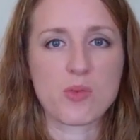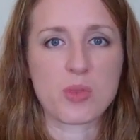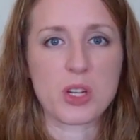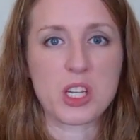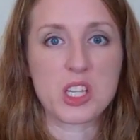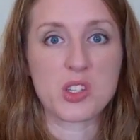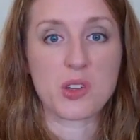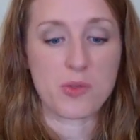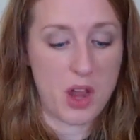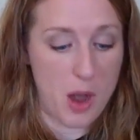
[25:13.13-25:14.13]
I think they're doing
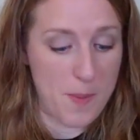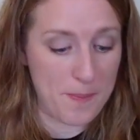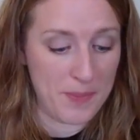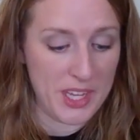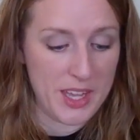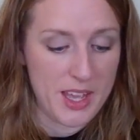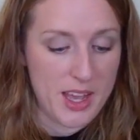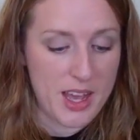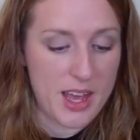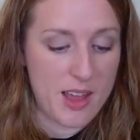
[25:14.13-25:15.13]
pretty good so far.
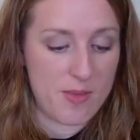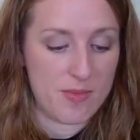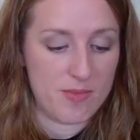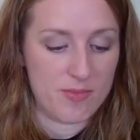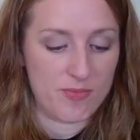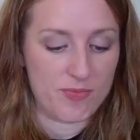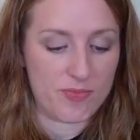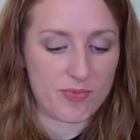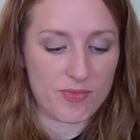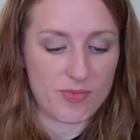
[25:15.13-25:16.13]

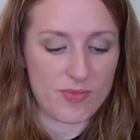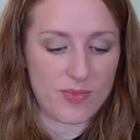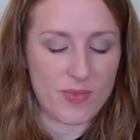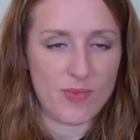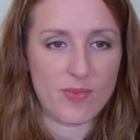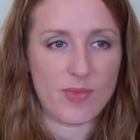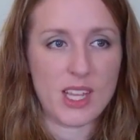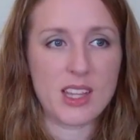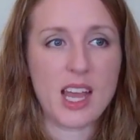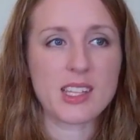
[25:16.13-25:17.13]

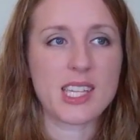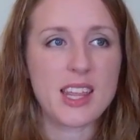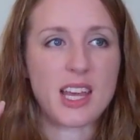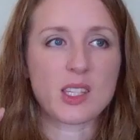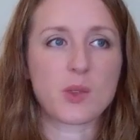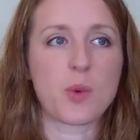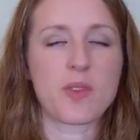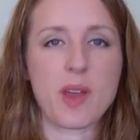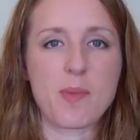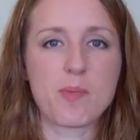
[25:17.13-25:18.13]
I'd say
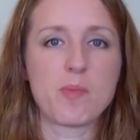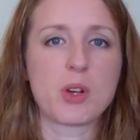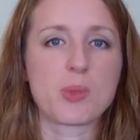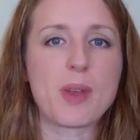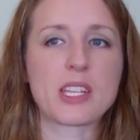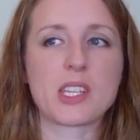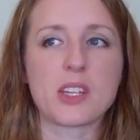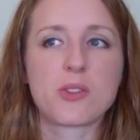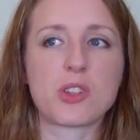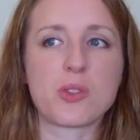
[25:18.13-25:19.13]
that's one of my
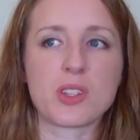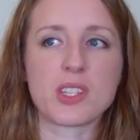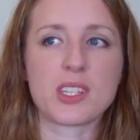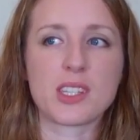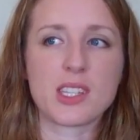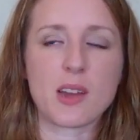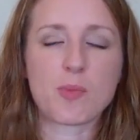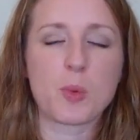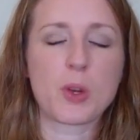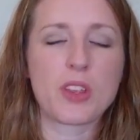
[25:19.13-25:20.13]
most basic go-to because
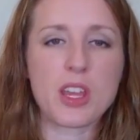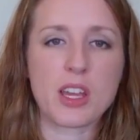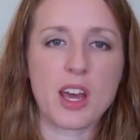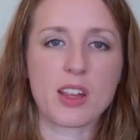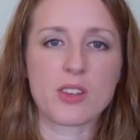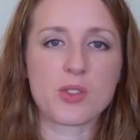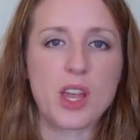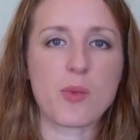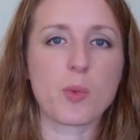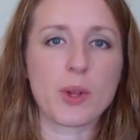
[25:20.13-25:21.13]
it's got brilliant
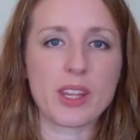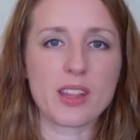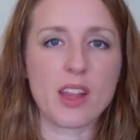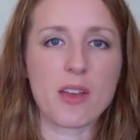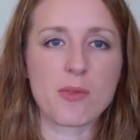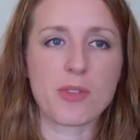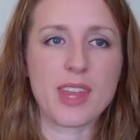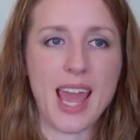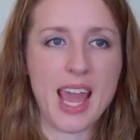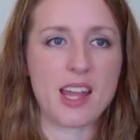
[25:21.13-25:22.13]
colors. I really
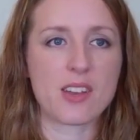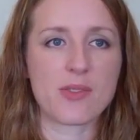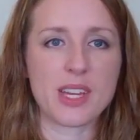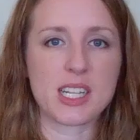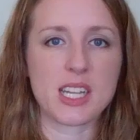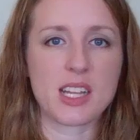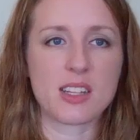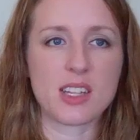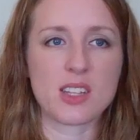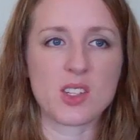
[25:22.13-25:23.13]
love the hand of
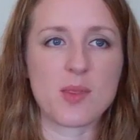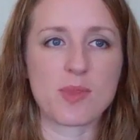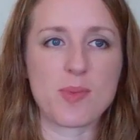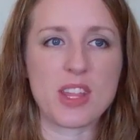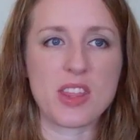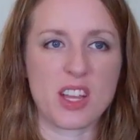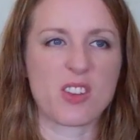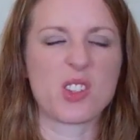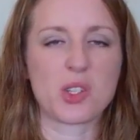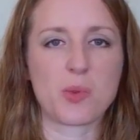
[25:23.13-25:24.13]
it, and they seem
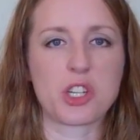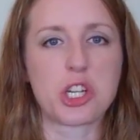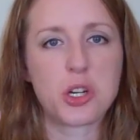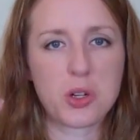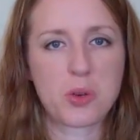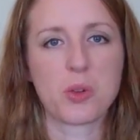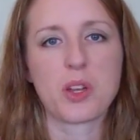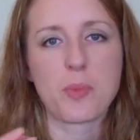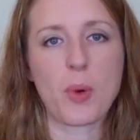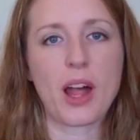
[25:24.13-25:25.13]
to be thicker and
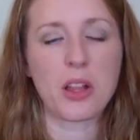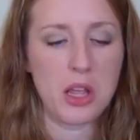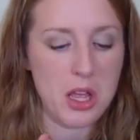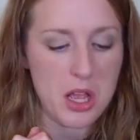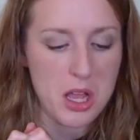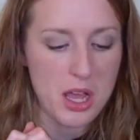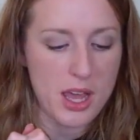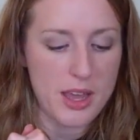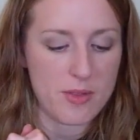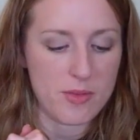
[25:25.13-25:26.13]
squishier and hold up well.